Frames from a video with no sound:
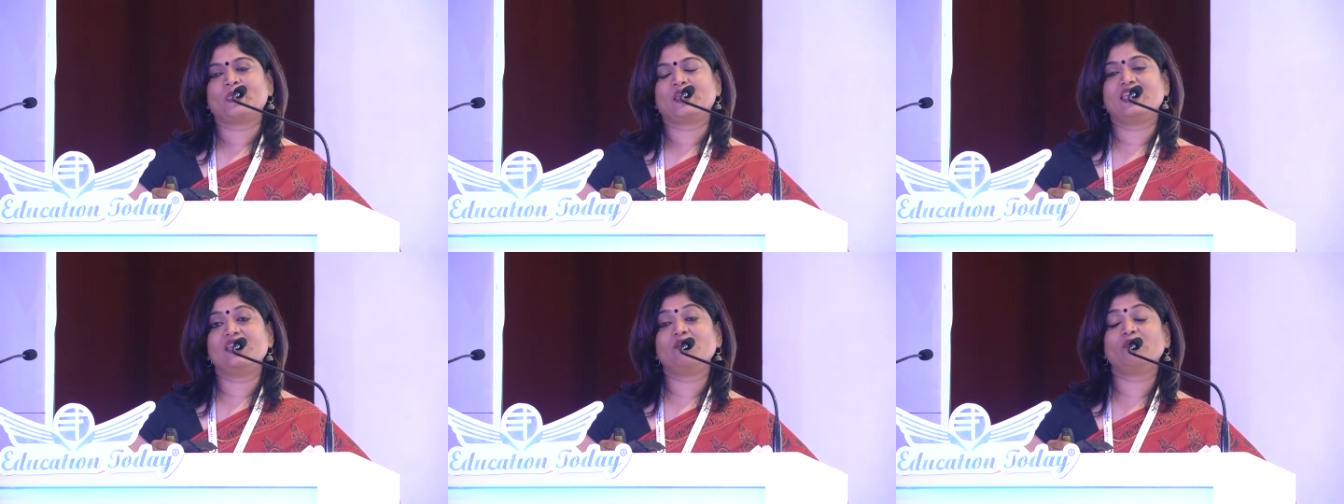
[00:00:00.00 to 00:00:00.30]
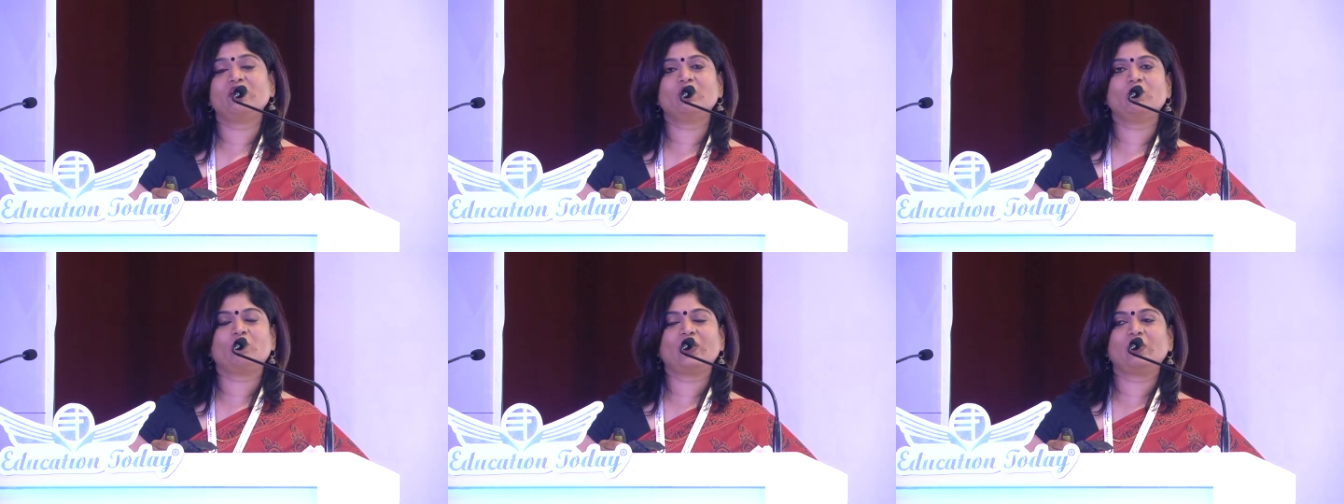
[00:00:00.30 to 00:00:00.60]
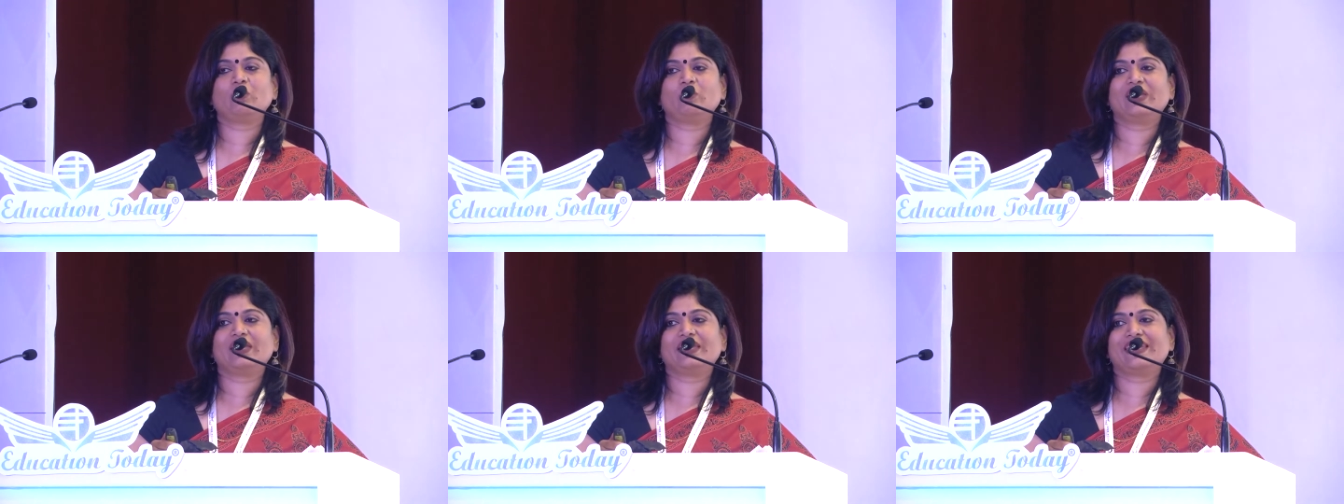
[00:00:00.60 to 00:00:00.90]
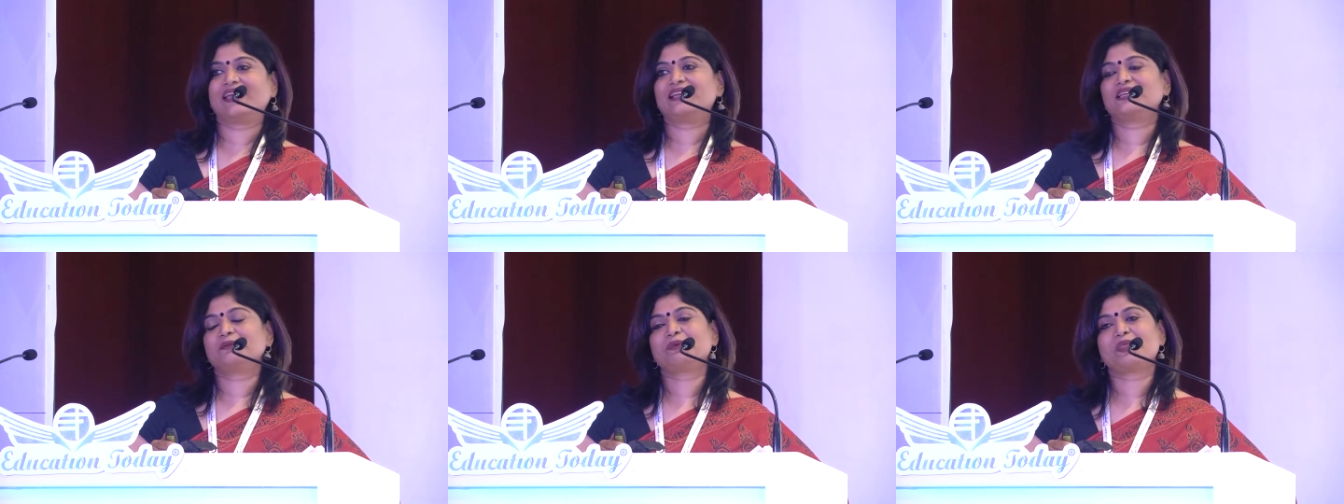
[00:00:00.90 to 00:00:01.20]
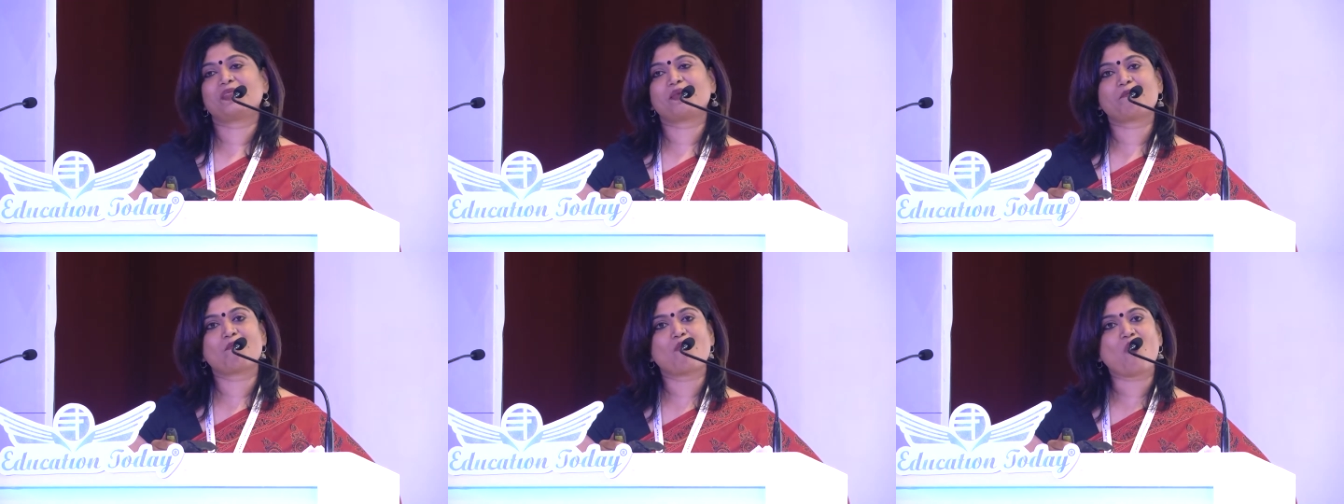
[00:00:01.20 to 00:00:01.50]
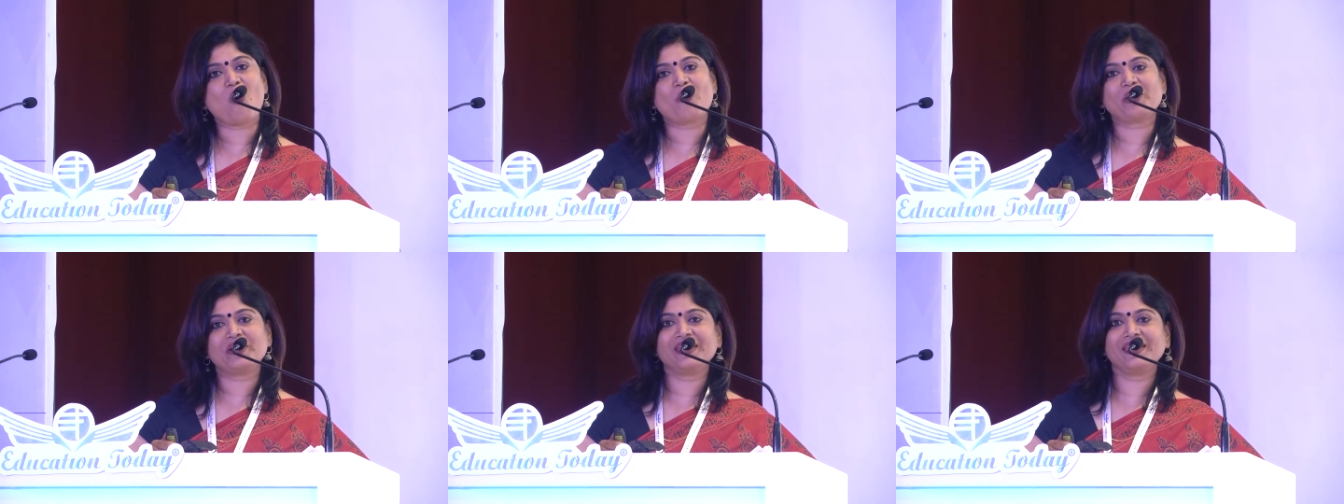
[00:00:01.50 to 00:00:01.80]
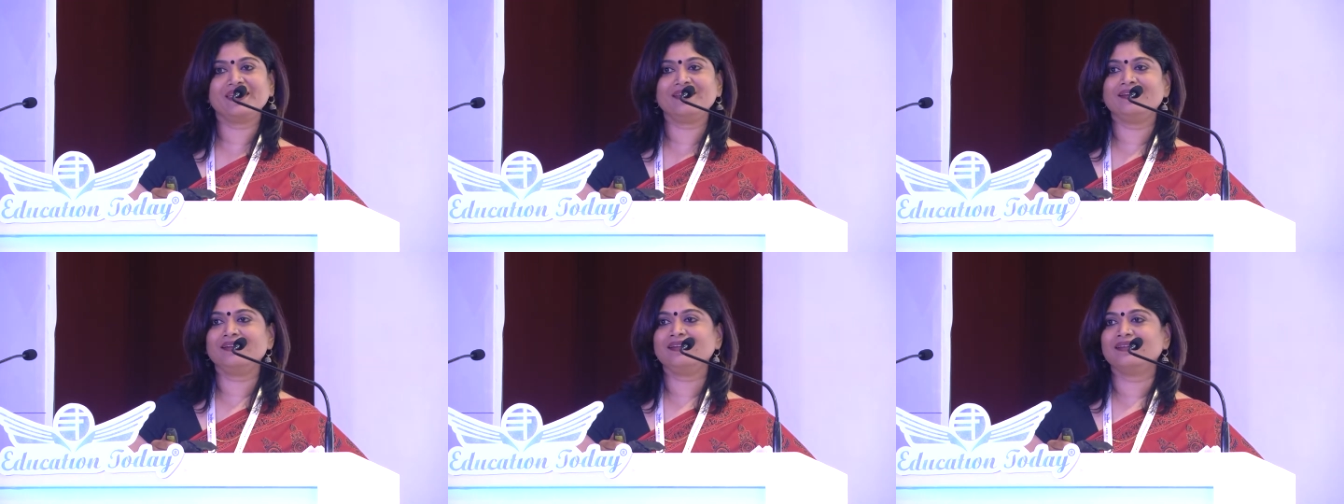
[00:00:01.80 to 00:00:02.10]
even when we get up in the
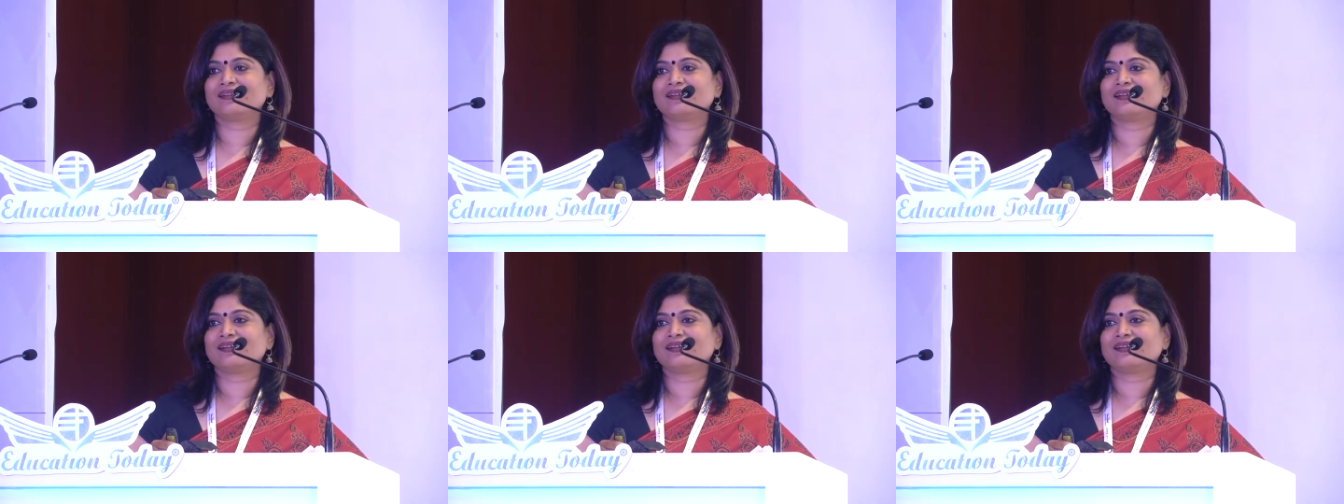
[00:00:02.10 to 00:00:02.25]
morning,